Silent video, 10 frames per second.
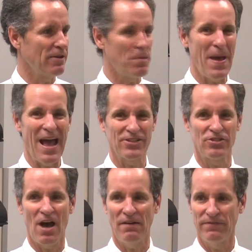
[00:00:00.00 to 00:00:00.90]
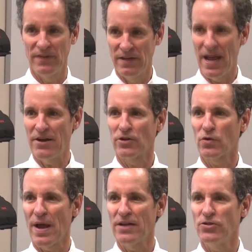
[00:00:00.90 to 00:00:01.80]
are passed off and are
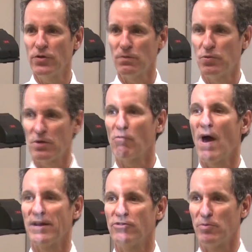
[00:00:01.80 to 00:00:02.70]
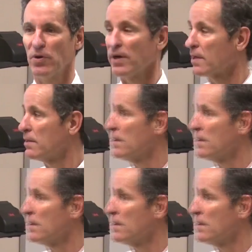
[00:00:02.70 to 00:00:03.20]
graded, you can put them right in your book.